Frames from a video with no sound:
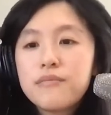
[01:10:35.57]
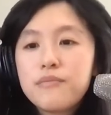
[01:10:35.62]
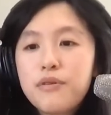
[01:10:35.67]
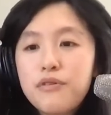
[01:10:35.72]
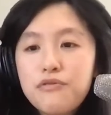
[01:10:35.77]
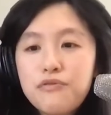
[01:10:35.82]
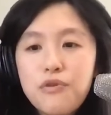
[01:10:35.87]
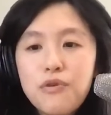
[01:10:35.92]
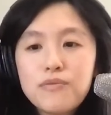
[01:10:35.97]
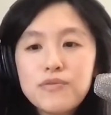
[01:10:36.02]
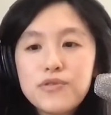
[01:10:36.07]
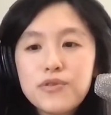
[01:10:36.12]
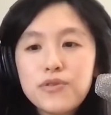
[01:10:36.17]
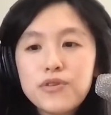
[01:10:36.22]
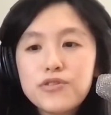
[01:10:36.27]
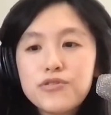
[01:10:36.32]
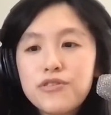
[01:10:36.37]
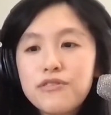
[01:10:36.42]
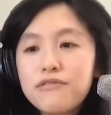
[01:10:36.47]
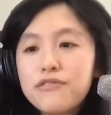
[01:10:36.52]
perform soul
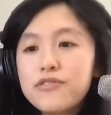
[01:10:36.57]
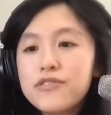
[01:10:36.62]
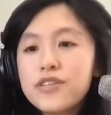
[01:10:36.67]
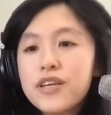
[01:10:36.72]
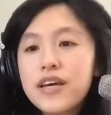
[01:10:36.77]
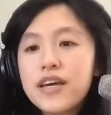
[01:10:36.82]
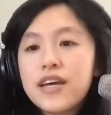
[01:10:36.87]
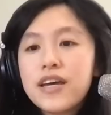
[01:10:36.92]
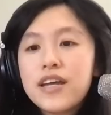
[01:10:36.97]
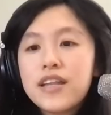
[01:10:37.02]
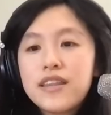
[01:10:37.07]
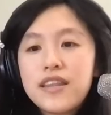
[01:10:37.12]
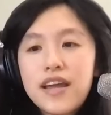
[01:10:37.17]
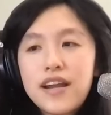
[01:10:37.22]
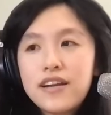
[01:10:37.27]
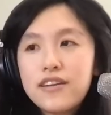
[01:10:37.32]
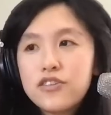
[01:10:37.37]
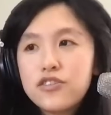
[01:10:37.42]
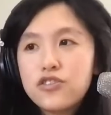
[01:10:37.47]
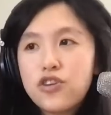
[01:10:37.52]
retrievals,
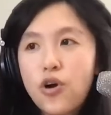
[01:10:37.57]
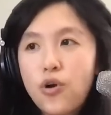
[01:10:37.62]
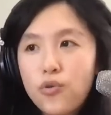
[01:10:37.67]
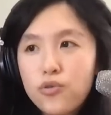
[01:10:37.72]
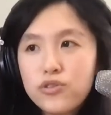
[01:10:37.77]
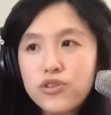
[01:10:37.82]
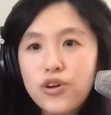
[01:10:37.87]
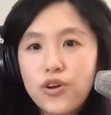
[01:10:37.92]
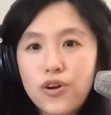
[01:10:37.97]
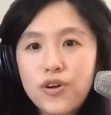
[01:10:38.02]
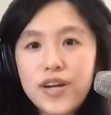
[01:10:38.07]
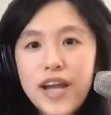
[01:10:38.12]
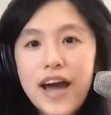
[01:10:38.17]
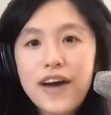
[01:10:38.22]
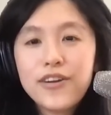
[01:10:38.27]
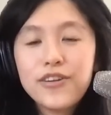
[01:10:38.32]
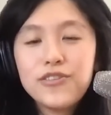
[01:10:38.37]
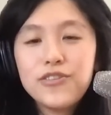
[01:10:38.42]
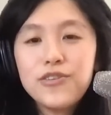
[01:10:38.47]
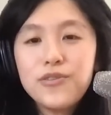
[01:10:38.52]
then go learn
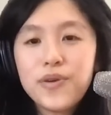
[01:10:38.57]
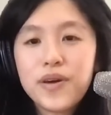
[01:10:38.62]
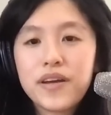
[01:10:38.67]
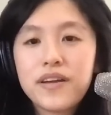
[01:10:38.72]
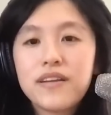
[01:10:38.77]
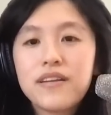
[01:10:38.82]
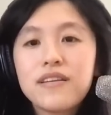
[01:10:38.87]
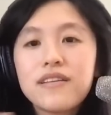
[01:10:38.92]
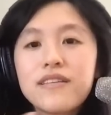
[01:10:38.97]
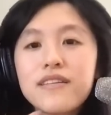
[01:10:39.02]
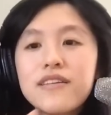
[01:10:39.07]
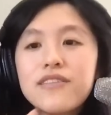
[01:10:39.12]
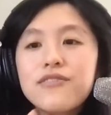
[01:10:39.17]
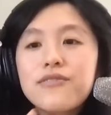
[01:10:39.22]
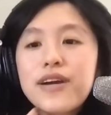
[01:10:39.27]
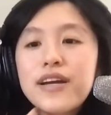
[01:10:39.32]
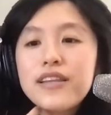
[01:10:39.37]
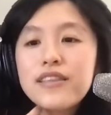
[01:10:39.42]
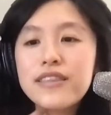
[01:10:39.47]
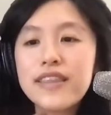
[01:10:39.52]
how to do it,
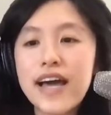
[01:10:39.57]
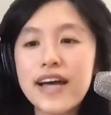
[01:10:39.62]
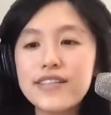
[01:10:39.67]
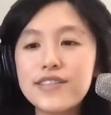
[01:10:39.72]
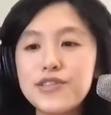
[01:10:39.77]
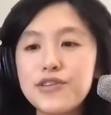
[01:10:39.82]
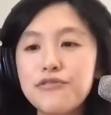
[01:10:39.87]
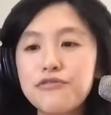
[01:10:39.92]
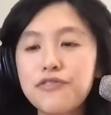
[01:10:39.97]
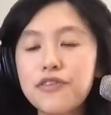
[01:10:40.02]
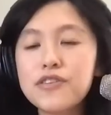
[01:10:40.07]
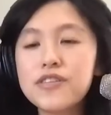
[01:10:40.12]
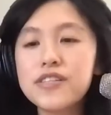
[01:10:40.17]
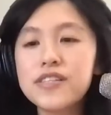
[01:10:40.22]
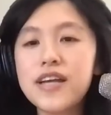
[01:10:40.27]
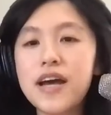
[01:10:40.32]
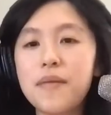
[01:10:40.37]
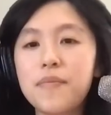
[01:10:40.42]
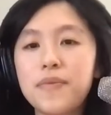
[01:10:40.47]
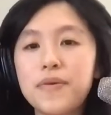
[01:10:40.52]
right? That's your first
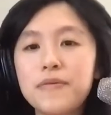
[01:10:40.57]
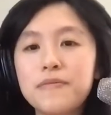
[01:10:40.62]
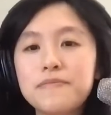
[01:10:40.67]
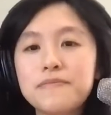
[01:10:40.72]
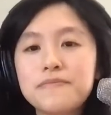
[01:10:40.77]
step.